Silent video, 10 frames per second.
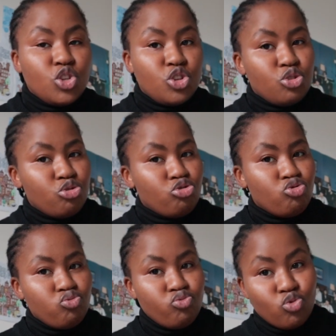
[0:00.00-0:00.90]
twenty
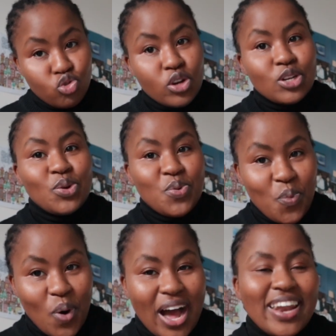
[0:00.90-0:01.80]

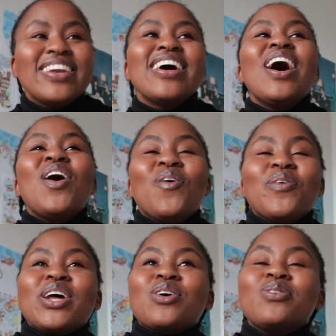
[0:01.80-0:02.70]
twenty-one,
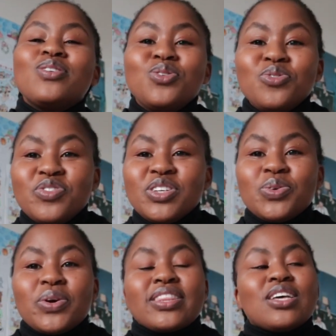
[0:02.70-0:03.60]
when I could do
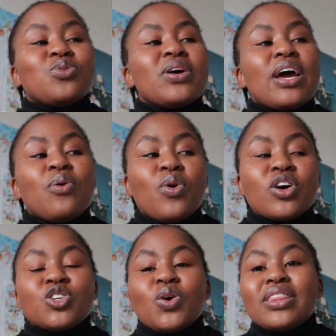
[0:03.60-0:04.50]
fieldwork, that's when I
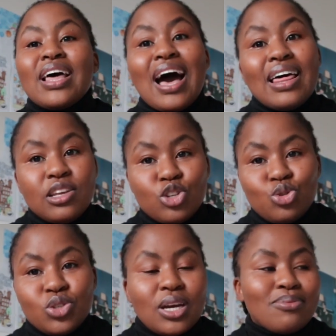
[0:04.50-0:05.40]
worked on the other
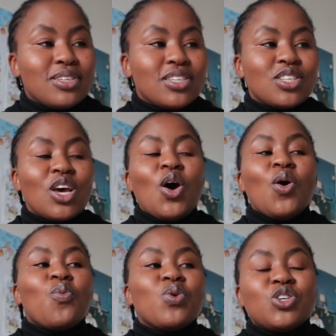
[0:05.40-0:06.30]
two chapters,
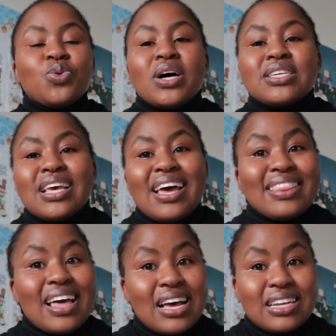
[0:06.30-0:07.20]
which was
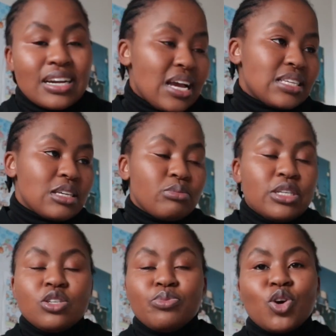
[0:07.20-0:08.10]
the
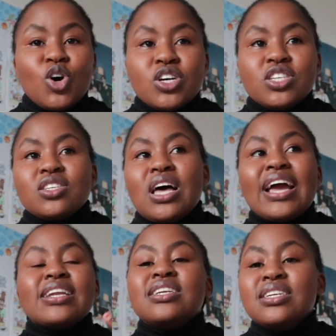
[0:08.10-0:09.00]
reassessment, because
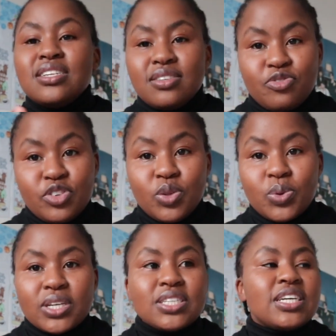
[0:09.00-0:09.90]
I need
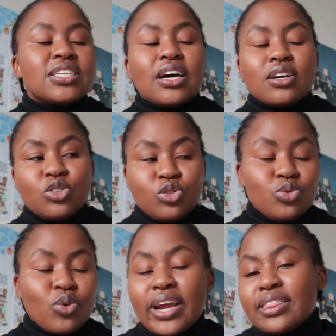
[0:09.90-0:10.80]
fieldwork data to
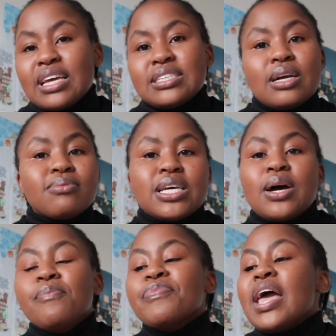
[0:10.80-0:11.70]
write that
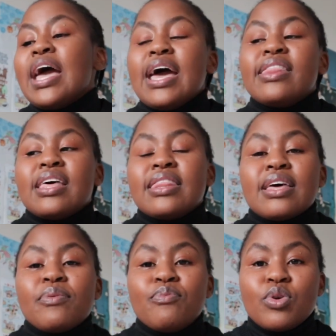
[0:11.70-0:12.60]
chapter, and then
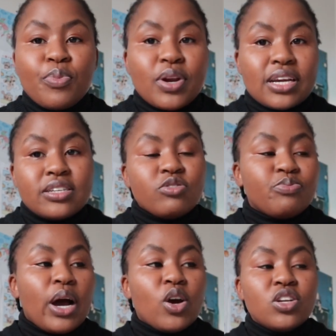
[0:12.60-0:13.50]
the reproductive
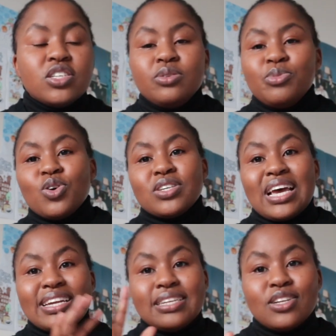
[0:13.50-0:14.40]
biology, because
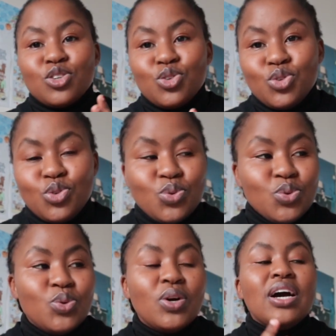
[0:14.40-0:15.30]
I needed to
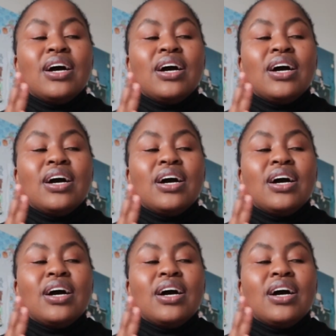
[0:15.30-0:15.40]
do